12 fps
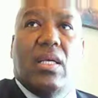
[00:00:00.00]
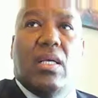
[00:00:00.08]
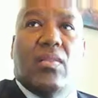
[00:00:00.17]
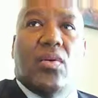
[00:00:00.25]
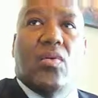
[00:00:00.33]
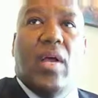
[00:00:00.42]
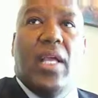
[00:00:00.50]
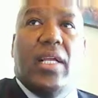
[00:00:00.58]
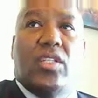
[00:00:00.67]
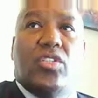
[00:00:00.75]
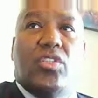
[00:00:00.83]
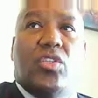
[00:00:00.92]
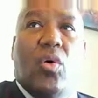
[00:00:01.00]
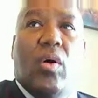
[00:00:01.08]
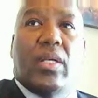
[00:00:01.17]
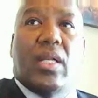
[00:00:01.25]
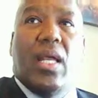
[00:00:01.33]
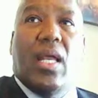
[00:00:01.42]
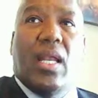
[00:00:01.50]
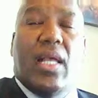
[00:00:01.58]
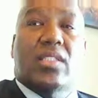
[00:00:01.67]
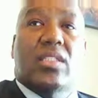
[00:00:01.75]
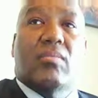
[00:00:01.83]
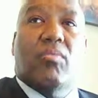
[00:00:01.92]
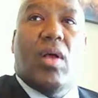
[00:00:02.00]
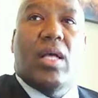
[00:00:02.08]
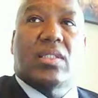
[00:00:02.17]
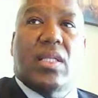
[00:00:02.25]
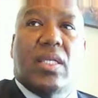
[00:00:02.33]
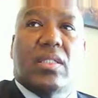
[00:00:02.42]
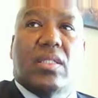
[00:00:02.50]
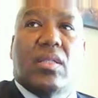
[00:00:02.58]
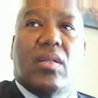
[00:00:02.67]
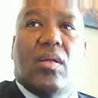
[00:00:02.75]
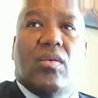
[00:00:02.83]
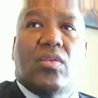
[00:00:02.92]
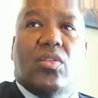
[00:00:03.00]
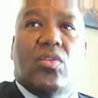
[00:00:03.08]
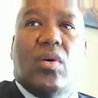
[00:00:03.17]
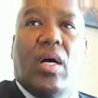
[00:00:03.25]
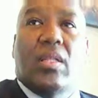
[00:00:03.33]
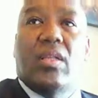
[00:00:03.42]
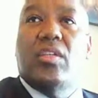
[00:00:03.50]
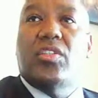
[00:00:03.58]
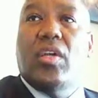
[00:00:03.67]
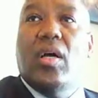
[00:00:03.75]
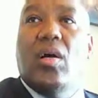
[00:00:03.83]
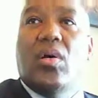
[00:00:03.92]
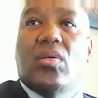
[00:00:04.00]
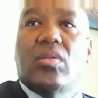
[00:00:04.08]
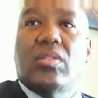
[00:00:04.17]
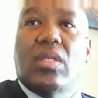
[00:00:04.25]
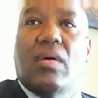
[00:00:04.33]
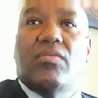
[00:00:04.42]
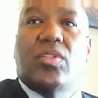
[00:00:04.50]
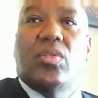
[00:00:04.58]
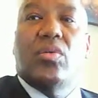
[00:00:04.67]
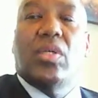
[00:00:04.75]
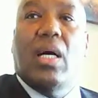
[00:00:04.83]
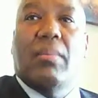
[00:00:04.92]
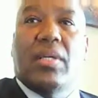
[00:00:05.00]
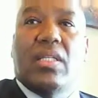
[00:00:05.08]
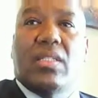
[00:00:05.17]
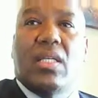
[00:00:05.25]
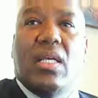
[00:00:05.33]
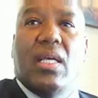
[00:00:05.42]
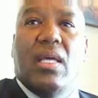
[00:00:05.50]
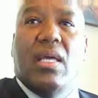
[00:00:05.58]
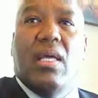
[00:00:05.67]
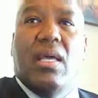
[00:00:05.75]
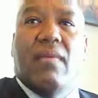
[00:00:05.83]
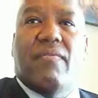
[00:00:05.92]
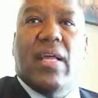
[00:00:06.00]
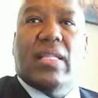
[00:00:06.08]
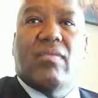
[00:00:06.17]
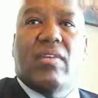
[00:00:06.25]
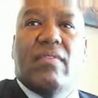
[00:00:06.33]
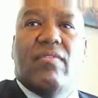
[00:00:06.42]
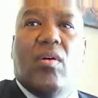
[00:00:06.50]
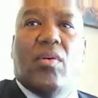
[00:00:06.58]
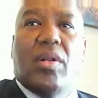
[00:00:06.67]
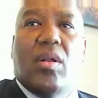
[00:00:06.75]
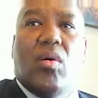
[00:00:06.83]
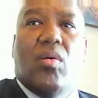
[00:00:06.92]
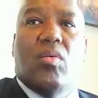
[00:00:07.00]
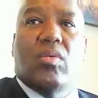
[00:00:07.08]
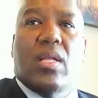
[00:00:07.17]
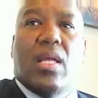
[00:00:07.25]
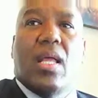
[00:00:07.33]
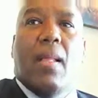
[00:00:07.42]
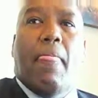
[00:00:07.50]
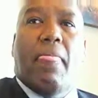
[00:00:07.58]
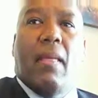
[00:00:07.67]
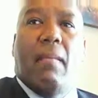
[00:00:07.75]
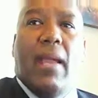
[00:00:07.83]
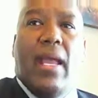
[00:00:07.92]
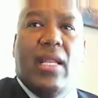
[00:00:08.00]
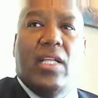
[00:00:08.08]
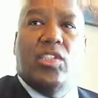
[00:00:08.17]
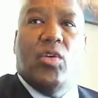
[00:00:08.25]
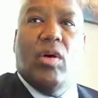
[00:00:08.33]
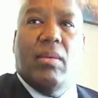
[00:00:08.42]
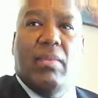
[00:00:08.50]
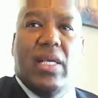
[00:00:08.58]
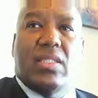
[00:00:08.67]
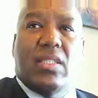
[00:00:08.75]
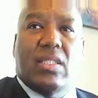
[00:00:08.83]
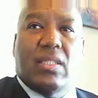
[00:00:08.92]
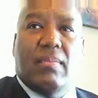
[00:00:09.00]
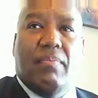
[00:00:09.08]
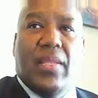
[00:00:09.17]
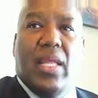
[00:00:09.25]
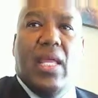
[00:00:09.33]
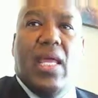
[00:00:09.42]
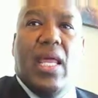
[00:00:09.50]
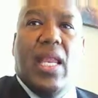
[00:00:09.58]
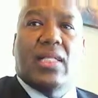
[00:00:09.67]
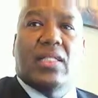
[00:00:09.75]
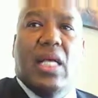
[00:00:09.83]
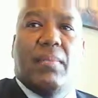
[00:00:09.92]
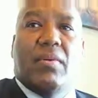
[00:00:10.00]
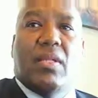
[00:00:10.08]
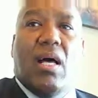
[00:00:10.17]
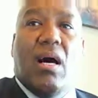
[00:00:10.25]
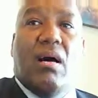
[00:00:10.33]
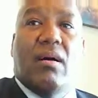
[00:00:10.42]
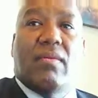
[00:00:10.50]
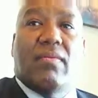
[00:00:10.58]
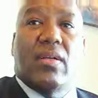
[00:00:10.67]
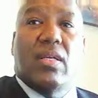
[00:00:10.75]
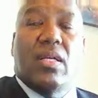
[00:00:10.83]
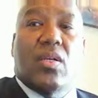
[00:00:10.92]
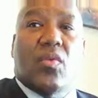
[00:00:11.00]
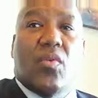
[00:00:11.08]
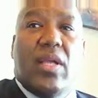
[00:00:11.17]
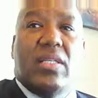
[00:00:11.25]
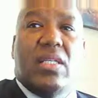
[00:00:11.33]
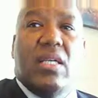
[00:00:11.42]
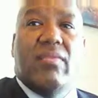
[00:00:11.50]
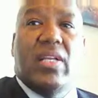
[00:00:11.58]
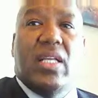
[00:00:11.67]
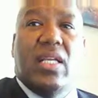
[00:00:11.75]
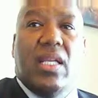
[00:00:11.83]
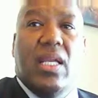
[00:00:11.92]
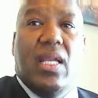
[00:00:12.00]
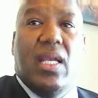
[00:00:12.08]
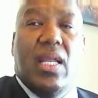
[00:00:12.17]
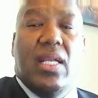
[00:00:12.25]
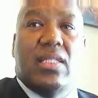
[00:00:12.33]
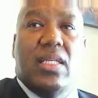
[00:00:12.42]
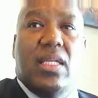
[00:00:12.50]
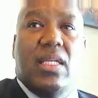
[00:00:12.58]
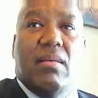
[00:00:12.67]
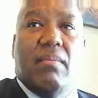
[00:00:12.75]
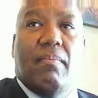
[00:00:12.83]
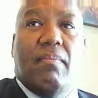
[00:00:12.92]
through a joint election process under the shareholders of two companies effectively voted on a joint basis. Example of creativity in a team